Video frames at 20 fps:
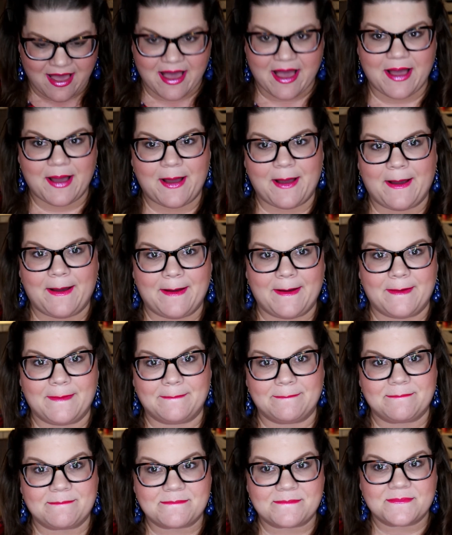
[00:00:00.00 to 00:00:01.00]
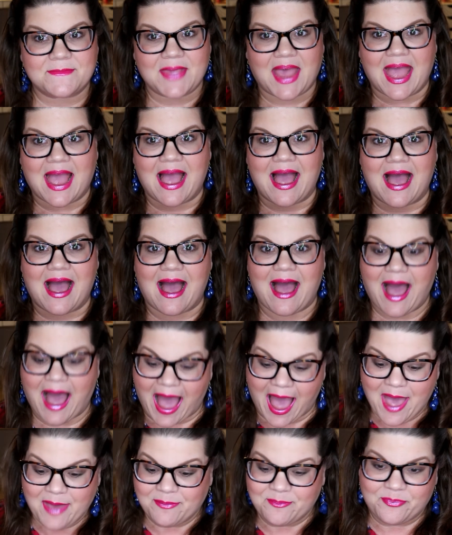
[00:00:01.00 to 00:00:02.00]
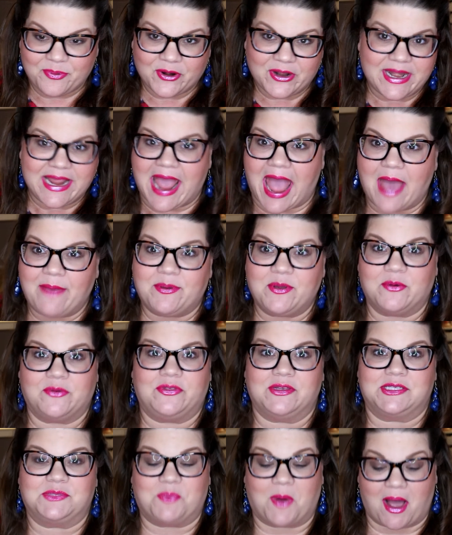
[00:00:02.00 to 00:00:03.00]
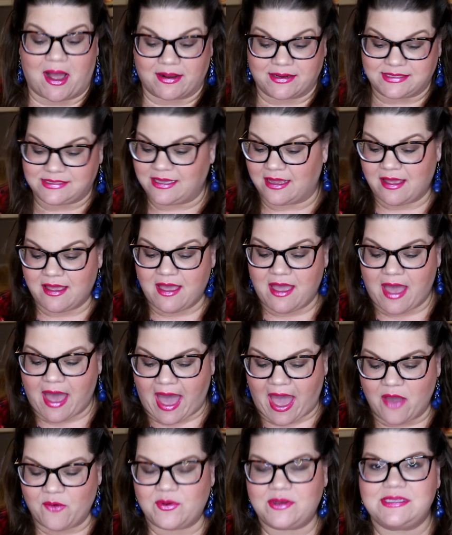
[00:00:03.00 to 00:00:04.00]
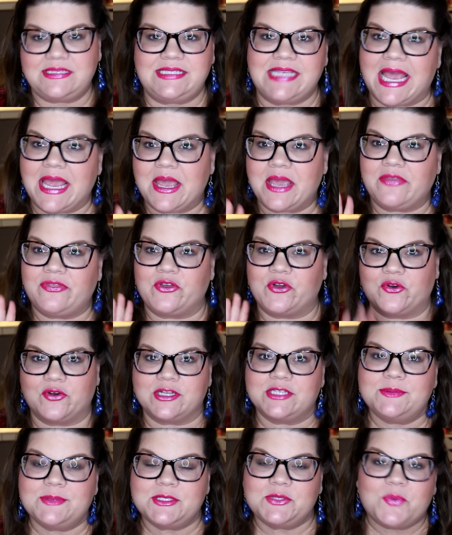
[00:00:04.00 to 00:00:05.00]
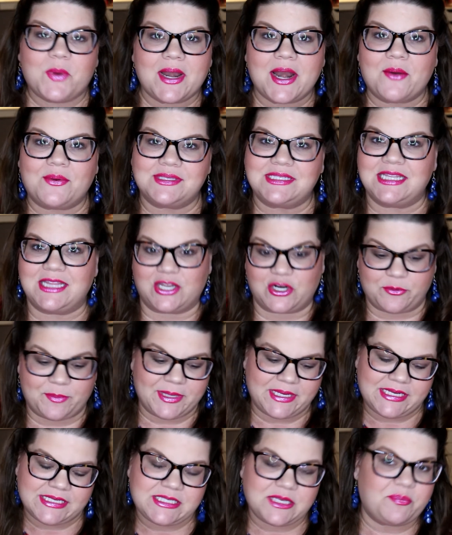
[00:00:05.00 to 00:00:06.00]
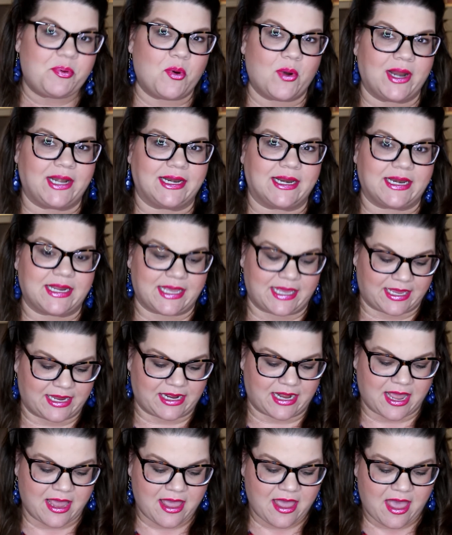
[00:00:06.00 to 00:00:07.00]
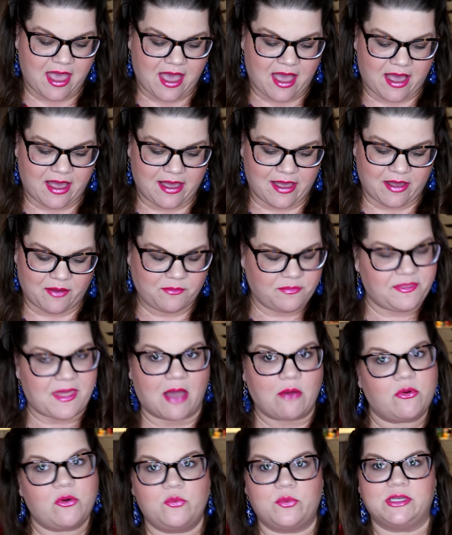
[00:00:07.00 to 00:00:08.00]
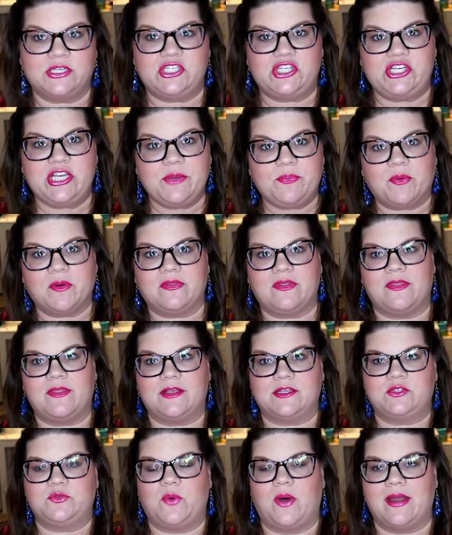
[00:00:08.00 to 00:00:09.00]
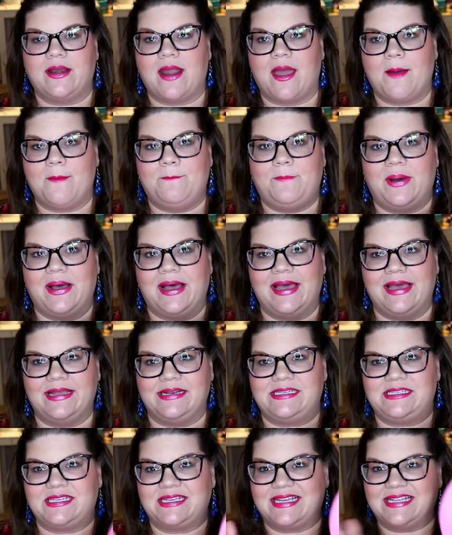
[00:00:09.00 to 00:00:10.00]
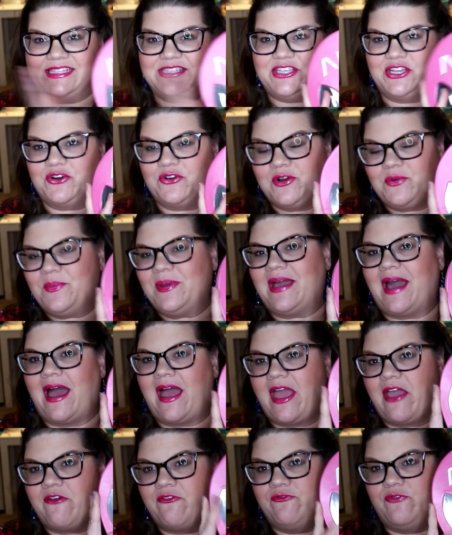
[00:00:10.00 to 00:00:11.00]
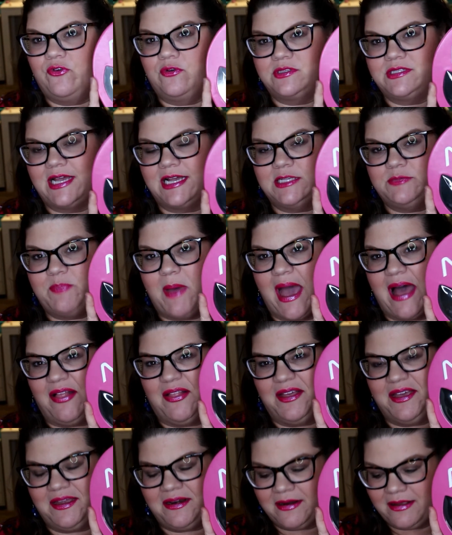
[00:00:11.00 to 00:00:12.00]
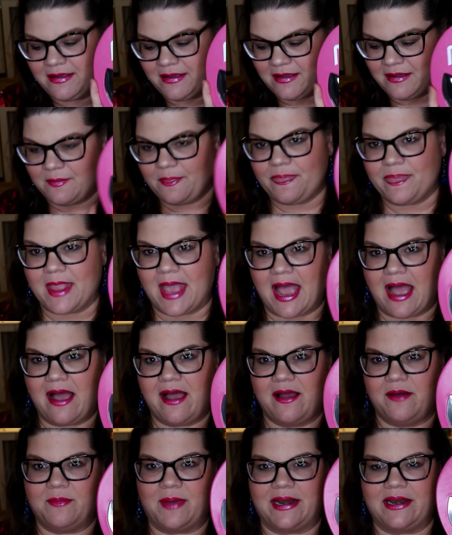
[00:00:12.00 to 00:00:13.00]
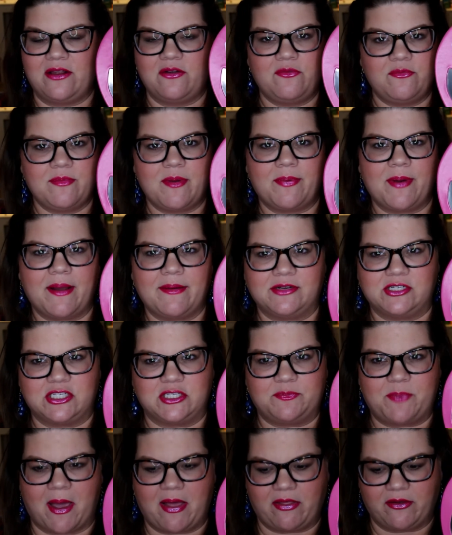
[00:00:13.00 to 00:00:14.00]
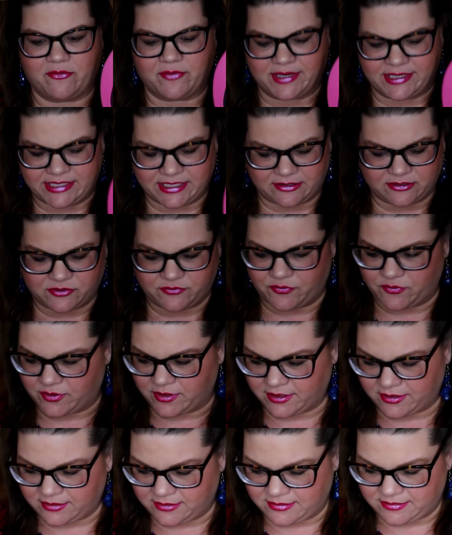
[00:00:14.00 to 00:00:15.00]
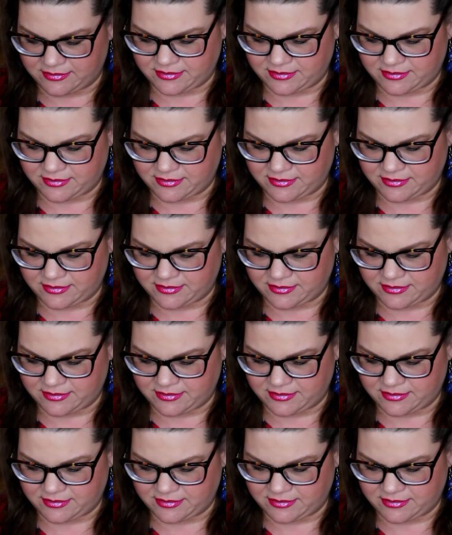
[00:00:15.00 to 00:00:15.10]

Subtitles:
I'm pretty happy with this box. I will say the Christmas one I was a little bit disappointed in. That one was cheaper than this one, but considering we got a full-size palette, I don't remember how much this palette retails for.